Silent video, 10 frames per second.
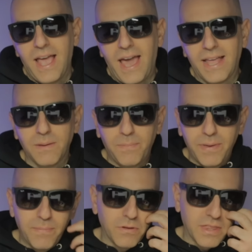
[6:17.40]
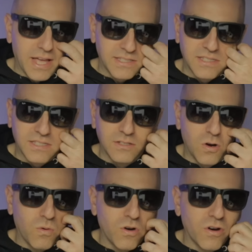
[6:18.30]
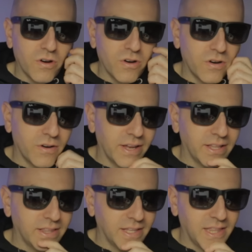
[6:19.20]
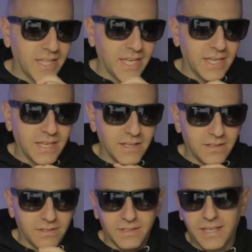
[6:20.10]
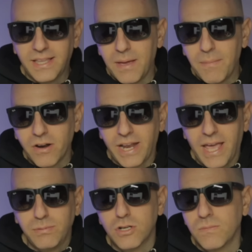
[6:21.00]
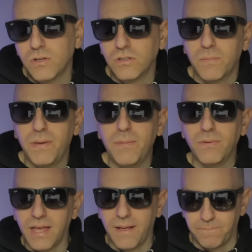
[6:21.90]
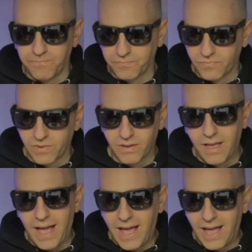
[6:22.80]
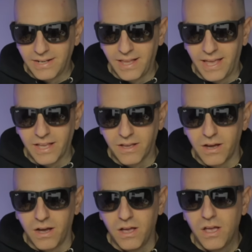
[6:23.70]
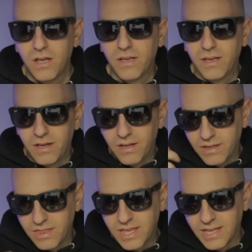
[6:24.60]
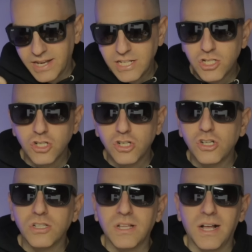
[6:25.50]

And the people that, you know, were in the, it came out on Ape Terminal, the people that had like the initial